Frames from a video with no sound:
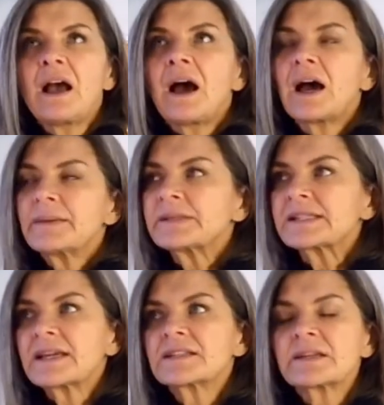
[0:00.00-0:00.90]
I'm
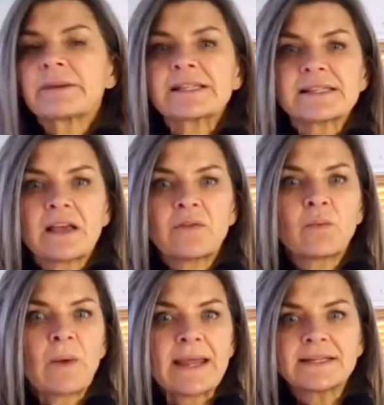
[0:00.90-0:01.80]
saying to myself,
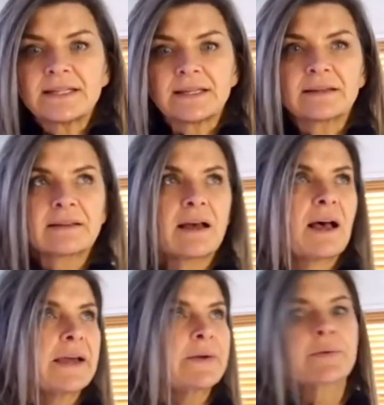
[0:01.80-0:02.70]
Wendy,
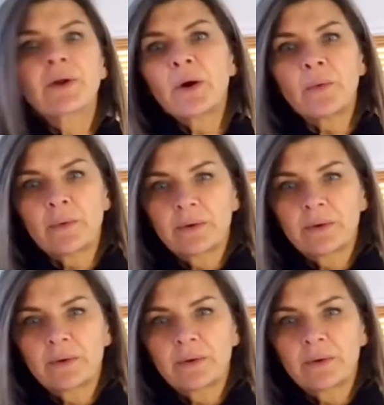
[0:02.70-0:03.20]
I don't know.